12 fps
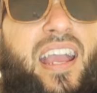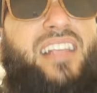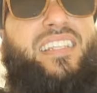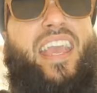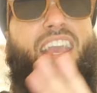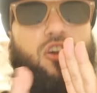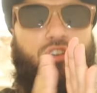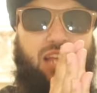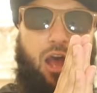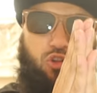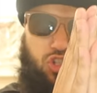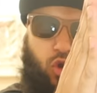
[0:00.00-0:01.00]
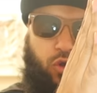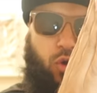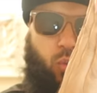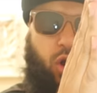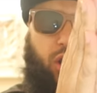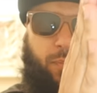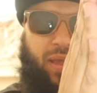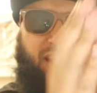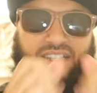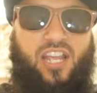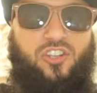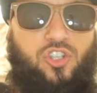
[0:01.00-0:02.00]
Guys, here's how it's going to work. Pay
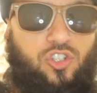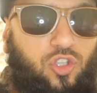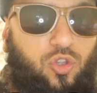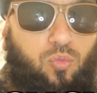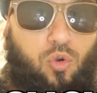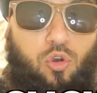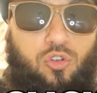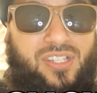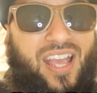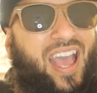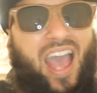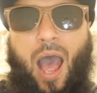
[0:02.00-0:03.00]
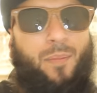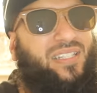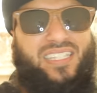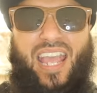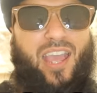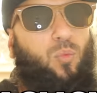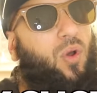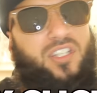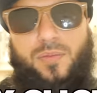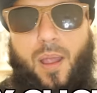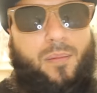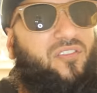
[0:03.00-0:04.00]
attention to the rules. I'm gonna say it
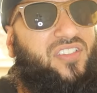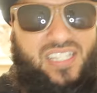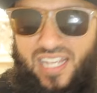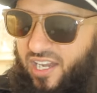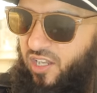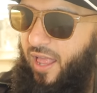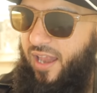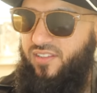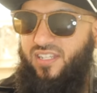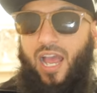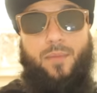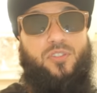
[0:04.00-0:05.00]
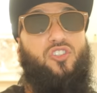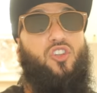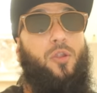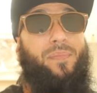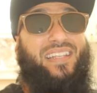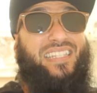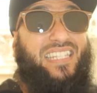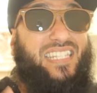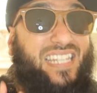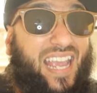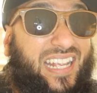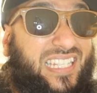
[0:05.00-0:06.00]
once, but I have to say it a lot of times. There's gonna be
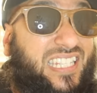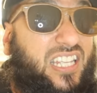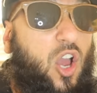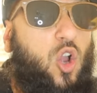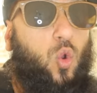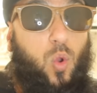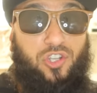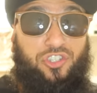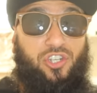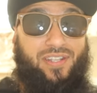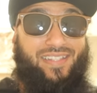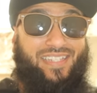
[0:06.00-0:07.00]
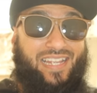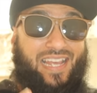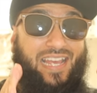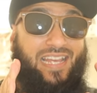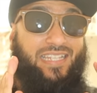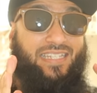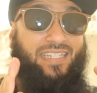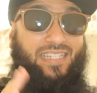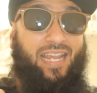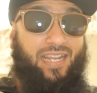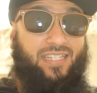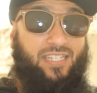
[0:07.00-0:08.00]
6 questions.
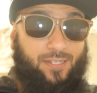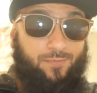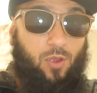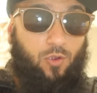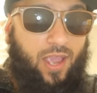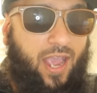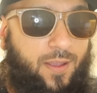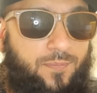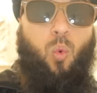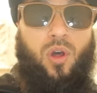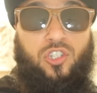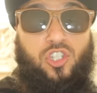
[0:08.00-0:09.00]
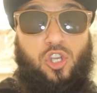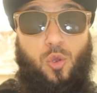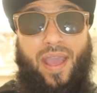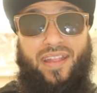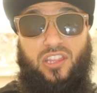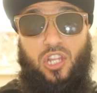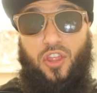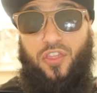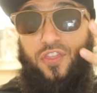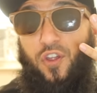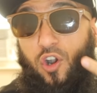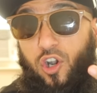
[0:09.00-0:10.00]
6. Okay. Once you hit the
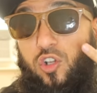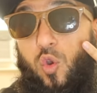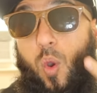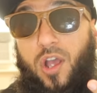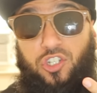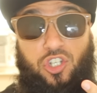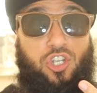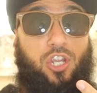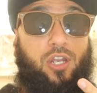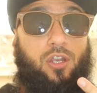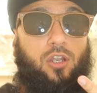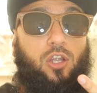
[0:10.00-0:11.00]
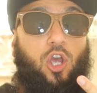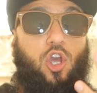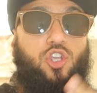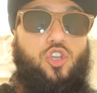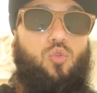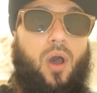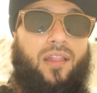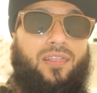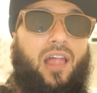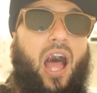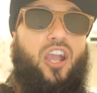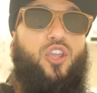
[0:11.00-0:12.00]
3rd question, you
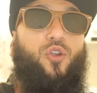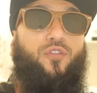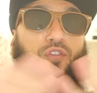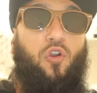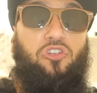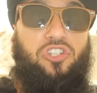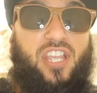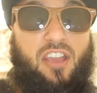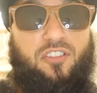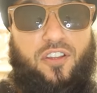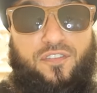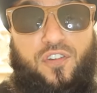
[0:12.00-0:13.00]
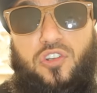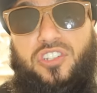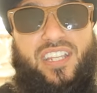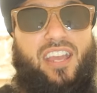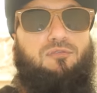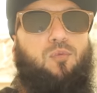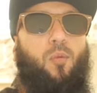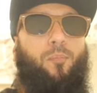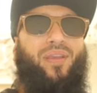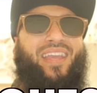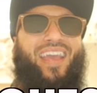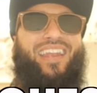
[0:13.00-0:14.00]
unlock your first gift. The first gift will
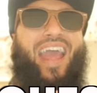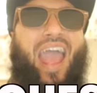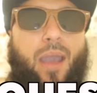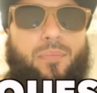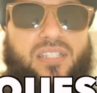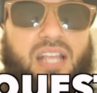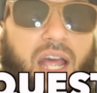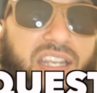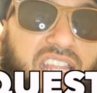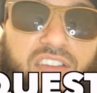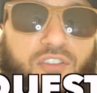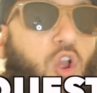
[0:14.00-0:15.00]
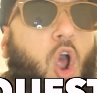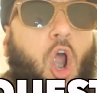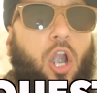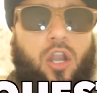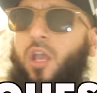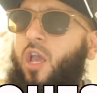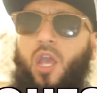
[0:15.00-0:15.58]
be an Amazon gift card.